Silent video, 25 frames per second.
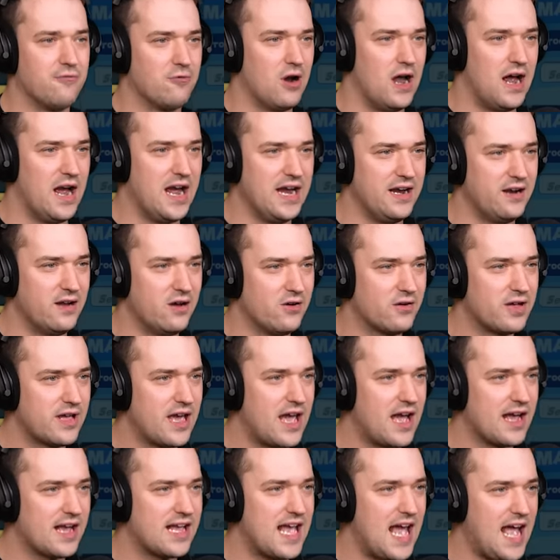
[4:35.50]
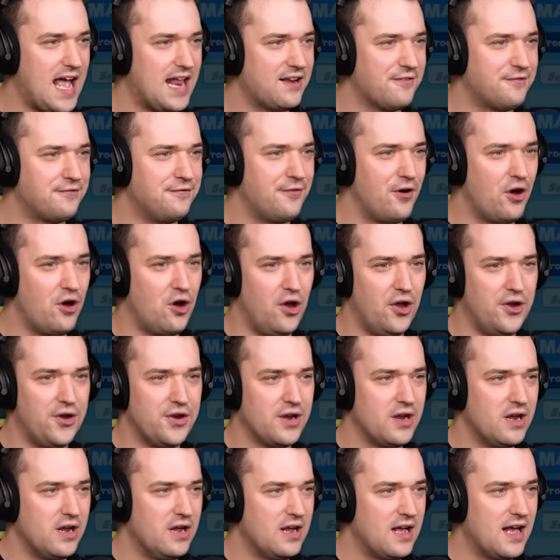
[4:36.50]
right? Okay, I can't afford.
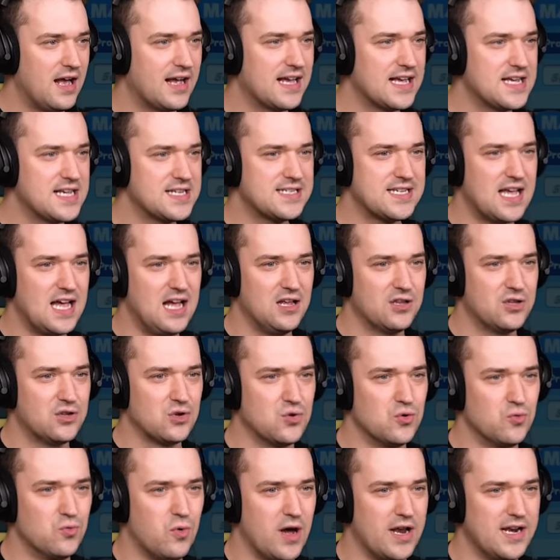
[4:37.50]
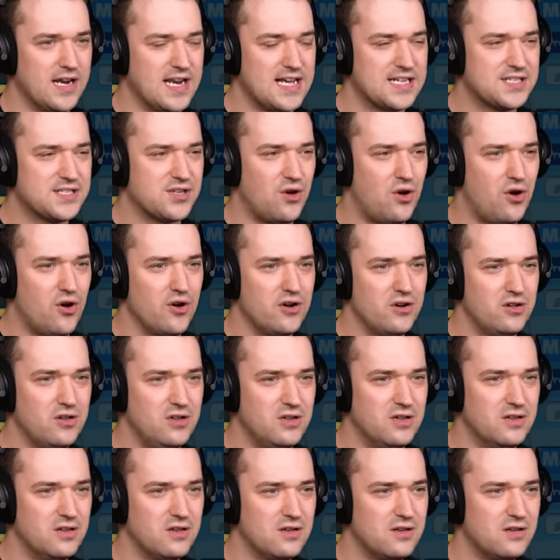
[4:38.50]
I guess I'll do one less
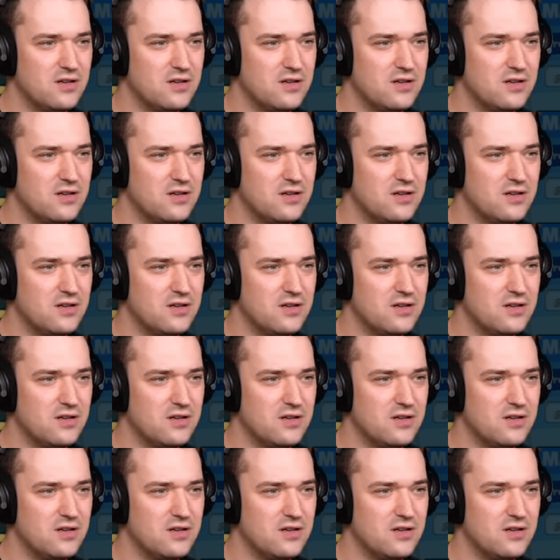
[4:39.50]
oil.